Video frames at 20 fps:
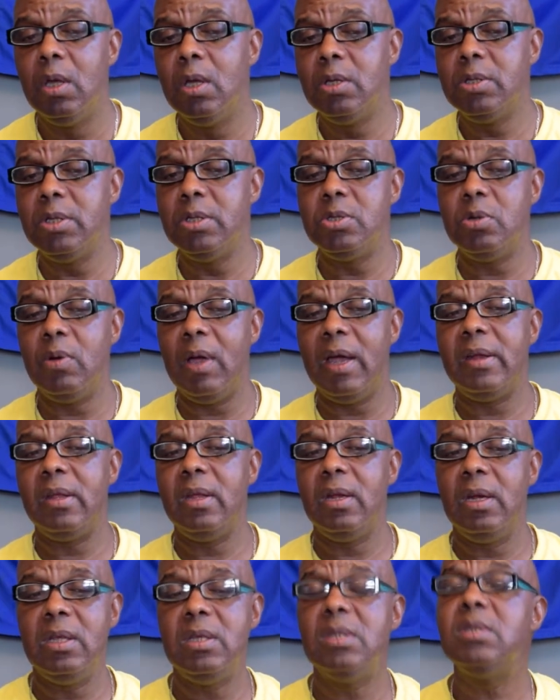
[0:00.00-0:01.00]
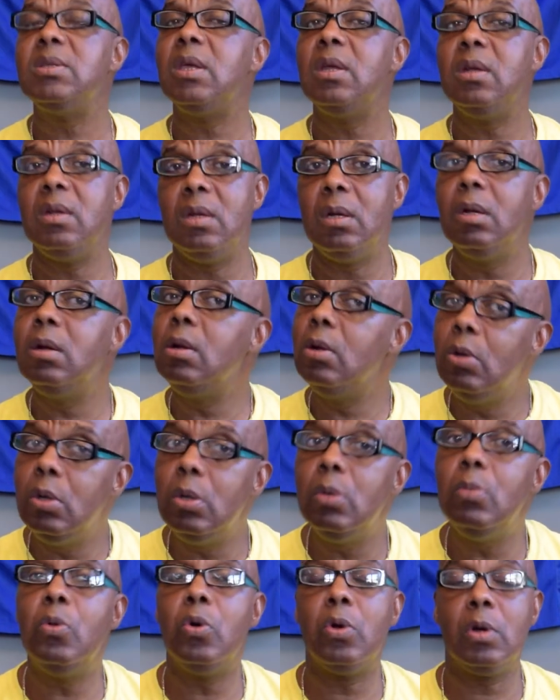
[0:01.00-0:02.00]
to try to at least get it a little
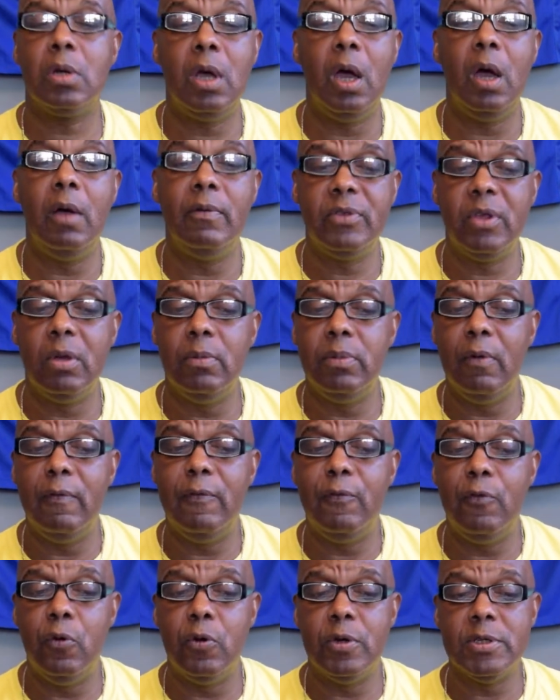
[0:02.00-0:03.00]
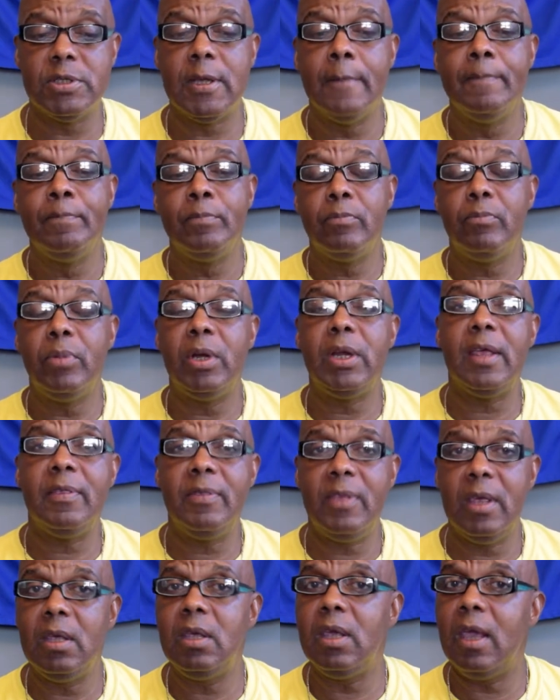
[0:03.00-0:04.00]
more comfortable for us. But I
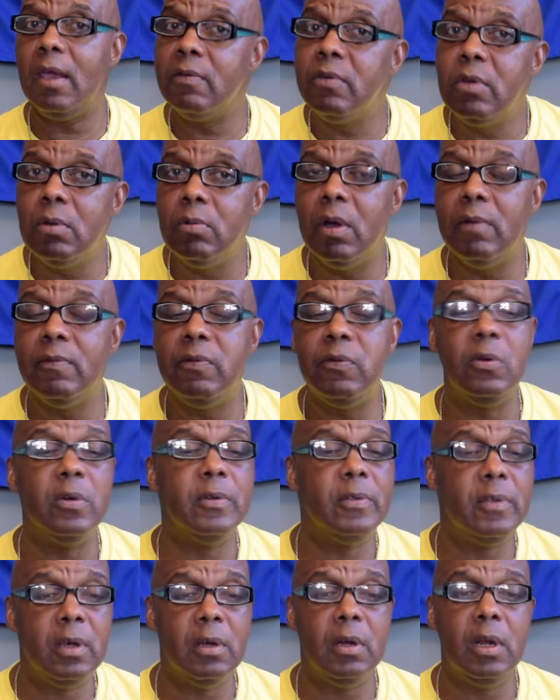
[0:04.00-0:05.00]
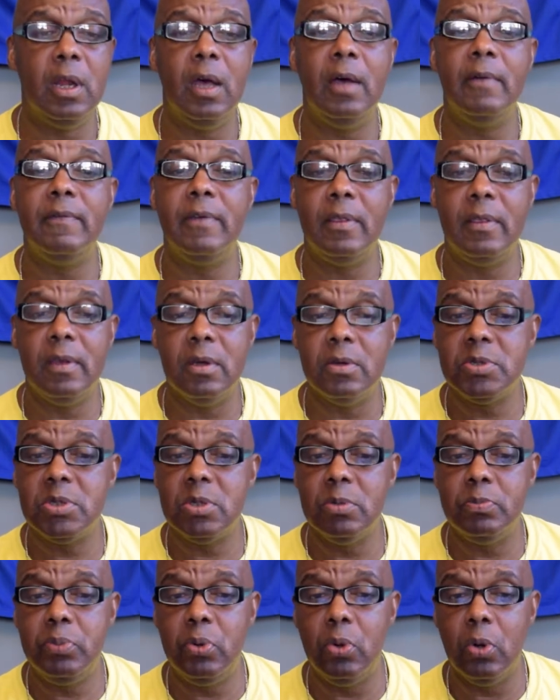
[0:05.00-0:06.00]
thank everyone for their love and their
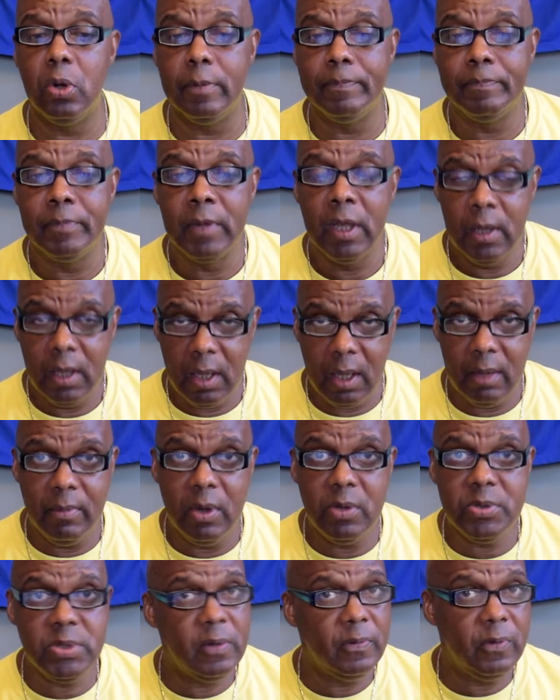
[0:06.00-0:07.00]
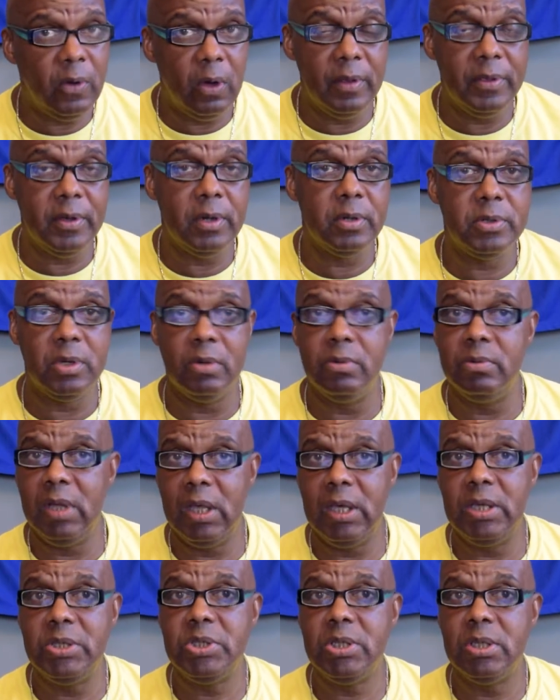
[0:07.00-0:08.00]
support, and most of all their
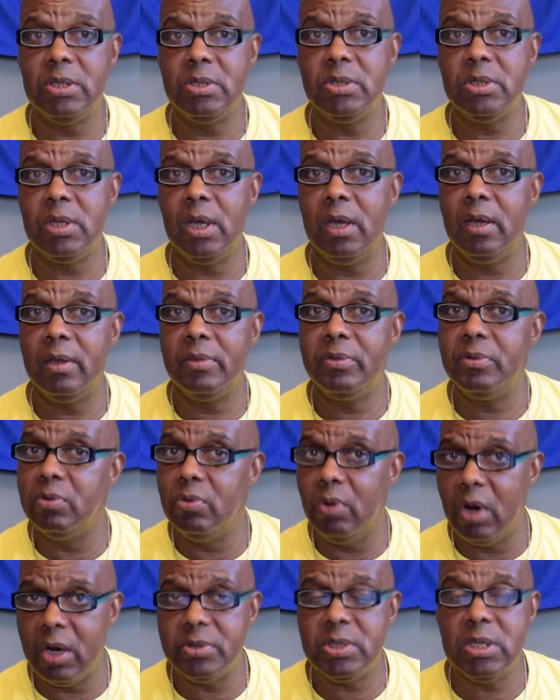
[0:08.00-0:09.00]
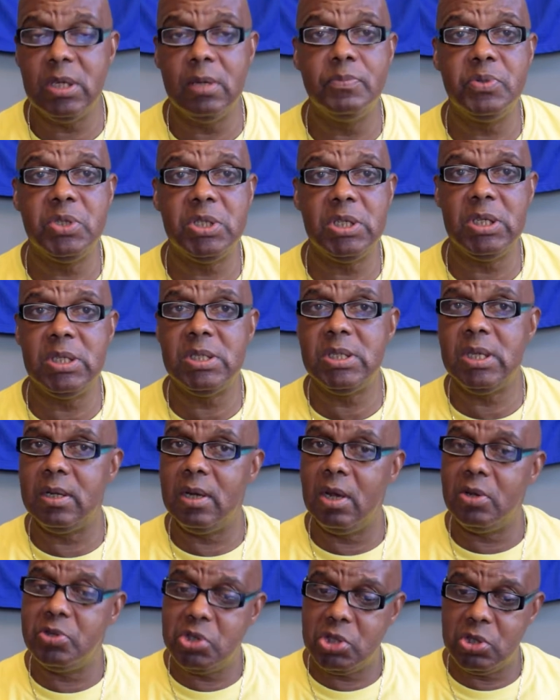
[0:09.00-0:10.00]
donations through our tip sheets and
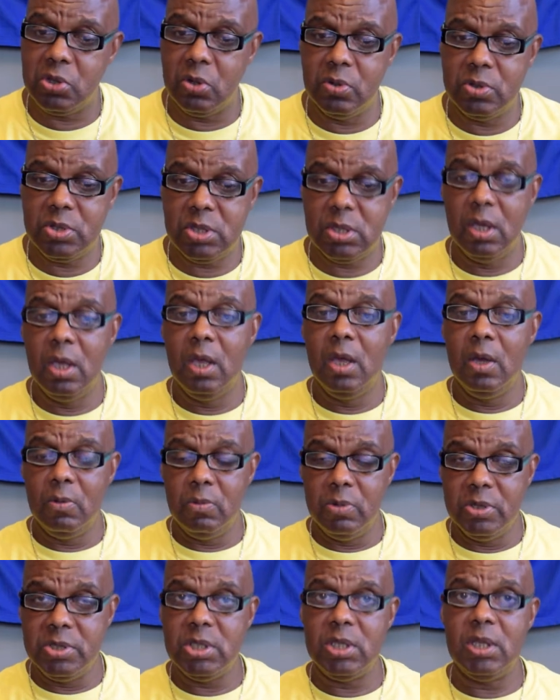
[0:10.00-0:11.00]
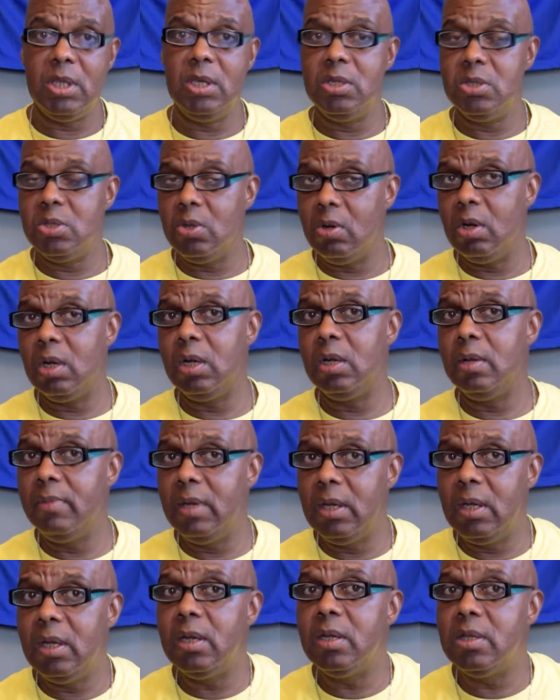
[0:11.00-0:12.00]
our shirts, which these are
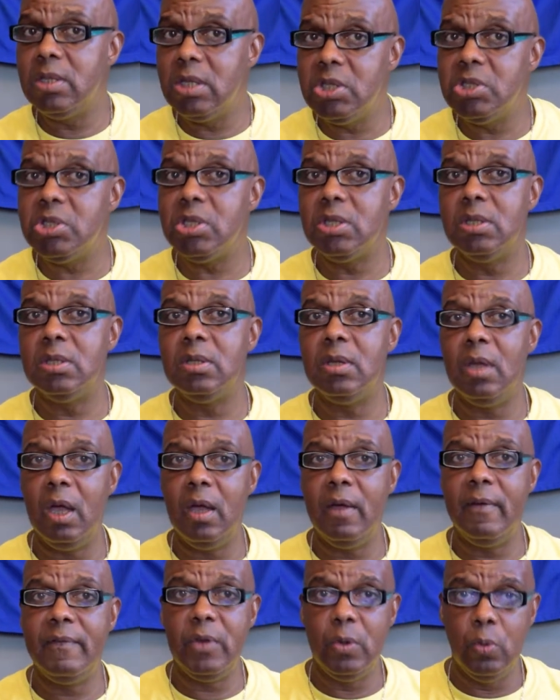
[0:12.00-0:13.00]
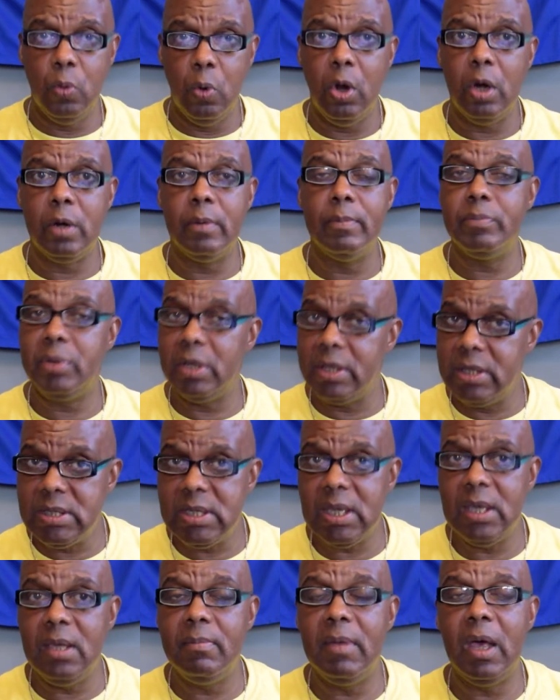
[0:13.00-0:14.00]
limited edition. If you want them,
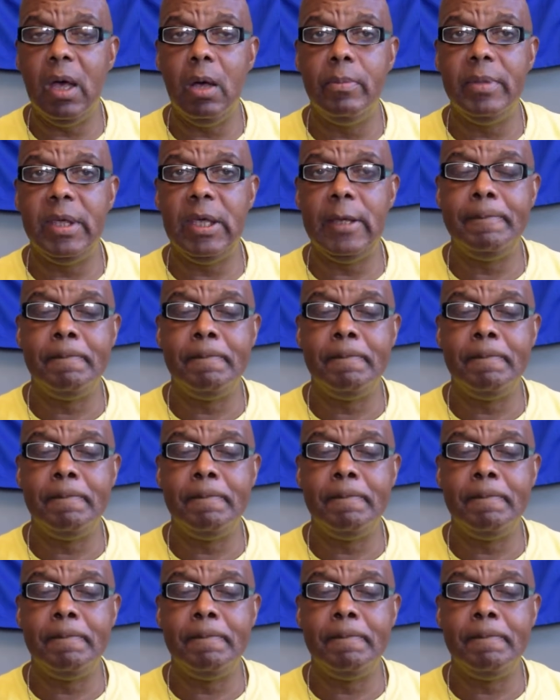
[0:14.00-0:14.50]
please email me.